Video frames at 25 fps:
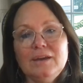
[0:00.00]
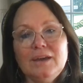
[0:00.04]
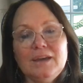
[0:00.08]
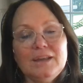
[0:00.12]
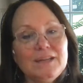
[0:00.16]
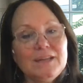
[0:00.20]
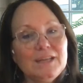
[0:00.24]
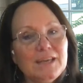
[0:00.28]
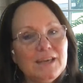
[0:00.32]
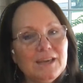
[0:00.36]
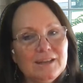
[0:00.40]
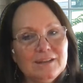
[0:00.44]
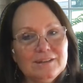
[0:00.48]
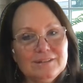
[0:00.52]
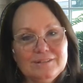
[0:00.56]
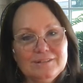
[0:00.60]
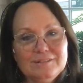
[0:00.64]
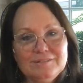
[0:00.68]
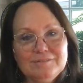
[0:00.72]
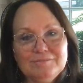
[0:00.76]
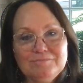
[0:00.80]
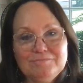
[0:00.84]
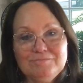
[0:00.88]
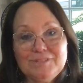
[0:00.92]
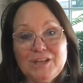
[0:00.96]
And again,
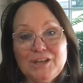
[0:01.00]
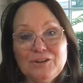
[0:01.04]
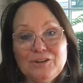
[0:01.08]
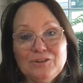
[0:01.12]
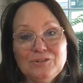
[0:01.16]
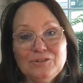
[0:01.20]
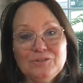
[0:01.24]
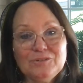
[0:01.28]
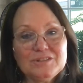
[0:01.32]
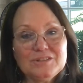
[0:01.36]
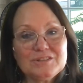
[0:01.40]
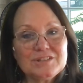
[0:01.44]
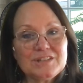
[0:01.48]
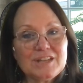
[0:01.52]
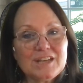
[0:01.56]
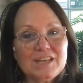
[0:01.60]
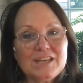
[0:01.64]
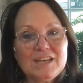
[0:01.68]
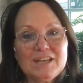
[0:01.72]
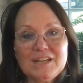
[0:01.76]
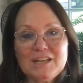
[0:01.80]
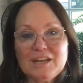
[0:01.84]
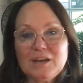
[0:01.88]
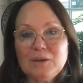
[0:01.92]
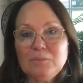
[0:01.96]
it's like
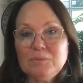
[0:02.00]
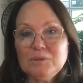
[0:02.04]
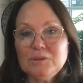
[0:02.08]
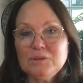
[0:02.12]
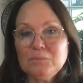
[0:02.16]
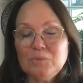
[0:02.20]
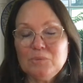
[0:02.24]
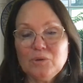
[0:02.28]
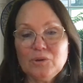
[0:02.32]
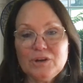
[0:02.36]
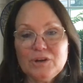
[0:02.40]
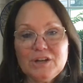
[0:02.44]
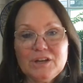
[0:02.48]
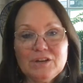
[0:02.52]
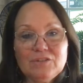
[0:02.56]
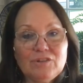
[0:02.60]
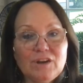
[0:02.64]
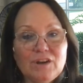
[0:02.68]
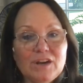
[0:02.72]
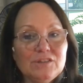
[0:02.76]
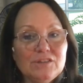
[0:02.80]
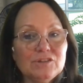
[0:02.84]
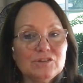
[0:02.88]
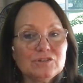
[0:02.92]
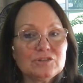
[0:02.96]
getting up in the morning,
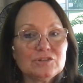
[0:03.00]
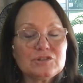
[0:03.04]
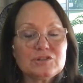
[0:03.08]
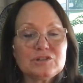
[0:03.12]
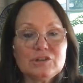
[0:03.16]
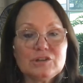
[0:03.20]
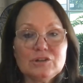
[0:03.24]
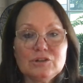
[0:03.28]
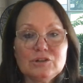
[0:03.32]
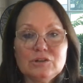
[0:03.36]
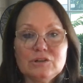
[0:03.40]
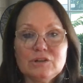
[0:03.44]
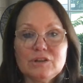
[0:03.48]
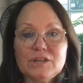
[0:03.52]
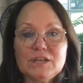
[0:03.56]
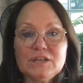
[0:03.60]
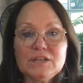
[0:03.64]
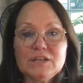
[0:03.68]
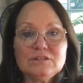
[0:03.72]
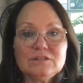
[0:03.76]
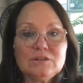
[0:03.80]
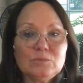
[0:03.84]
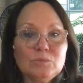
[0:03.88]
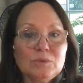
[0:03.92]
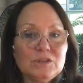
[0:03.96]
right? There's certain
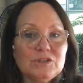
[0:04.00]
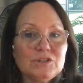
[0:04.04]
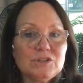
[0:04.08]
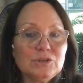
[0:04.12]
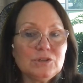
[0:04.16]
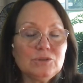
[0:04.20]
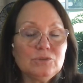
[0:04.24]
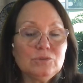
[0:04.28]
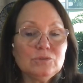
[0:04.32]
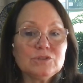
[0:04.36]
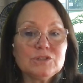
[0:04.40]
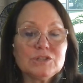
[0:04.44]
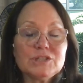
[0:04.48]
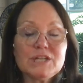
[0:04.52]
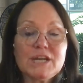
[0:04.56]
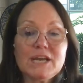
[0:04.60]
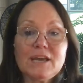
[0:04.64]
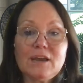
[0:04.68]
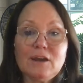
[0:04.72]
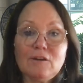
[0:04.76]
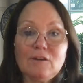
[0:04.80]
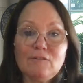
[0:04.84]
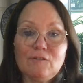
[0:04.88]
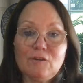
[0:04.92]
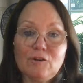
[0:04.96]
things that we do to
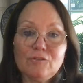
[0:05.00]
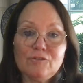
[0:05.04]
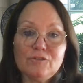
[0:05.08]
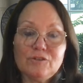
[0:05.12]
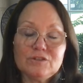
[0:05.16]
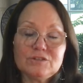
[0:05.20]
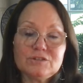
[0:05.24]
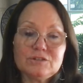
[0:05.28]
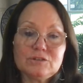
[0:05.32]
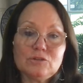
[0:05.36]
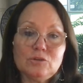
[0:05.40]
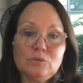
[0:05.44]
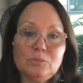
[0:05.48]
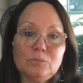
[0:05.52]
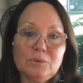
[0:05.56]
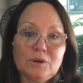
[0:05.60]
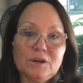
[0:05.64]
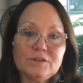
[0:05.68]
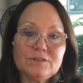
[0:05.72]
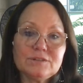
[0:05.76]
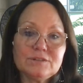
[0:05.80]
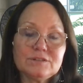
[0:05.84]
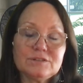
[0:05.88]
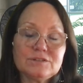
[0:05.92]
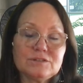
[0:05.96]
take care of our physical
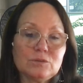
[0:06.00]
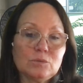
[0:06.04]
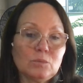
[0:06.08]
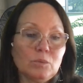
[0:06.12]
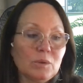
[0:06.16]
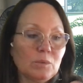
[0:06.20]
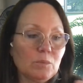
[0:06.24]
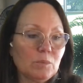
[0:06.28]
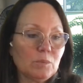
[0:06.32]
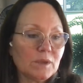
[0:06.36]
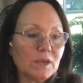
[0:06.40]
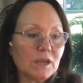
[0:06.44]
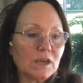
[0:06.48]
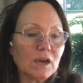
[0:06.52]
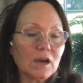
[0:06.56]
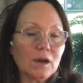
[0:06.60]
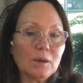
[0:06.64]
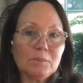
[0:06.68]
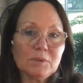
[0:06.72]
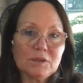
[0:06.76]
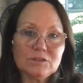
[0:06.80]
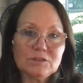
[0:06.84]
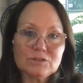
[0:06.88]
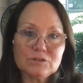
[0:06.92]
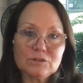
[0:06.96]
presence. So when we
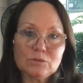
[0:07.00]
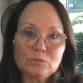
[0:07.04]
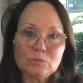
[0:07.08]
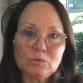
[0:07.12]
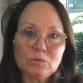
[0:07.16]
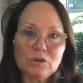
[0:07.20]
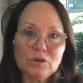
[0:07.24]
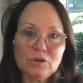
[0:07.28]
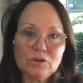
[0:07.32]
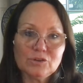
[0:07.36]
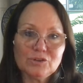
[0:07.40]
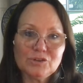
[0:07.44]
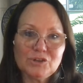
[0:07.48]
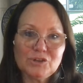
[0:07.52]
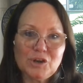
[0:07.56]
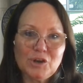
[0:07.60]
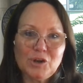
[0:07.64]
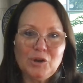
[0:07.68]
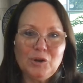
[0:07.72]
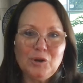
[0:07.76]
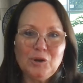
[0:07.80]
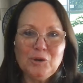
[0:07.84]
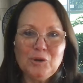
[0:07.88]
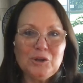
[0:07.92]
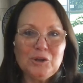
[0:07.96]
come into the world,
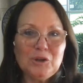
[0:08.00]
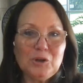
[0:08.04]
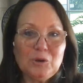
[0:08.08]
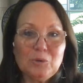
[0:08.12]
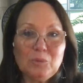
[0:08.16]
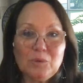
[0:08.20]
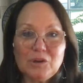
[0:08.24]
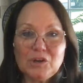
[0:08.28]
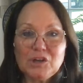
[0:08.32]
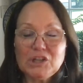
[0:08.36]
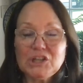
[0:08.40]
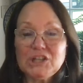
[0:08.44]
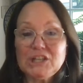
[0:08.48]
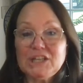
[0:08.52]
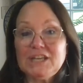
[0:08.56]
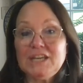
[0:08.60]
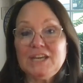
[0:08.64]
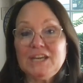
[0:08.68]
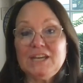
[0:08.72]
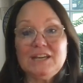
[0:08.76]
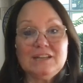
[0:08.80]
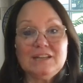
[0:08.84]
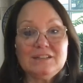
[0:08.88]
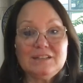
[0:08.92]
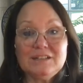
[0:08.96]
we're
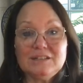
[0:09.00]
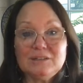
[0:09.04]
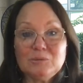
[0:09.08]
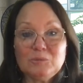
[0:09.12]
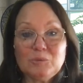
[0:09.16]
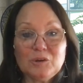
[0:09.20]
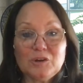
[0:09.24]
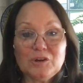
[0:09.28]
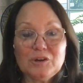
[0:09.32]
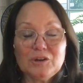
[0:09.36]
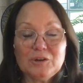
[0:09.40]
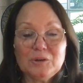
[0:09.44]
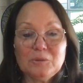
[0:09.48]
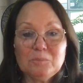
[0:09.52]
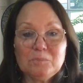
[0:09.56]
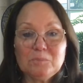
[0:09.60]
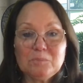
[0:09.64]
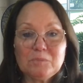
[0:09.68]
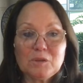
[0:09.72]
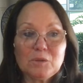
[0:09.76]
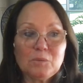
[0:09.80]
clean and we're